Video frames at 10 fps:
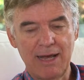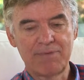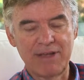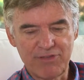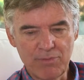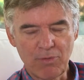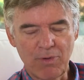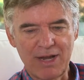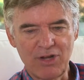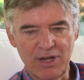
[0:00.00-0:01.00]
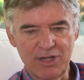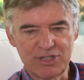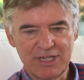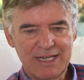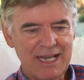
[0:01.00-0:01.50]
Give them the right
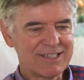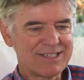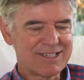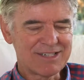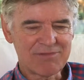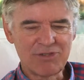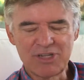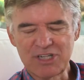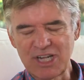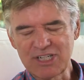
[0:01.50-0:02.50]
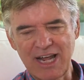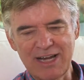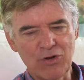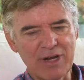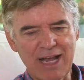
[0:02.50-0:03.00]
knowledge. It's like
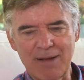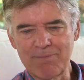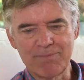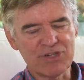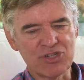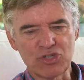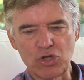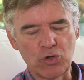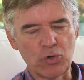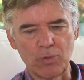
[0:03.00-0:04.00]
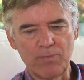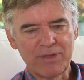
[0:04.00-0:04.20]
looking up Mrs. Google.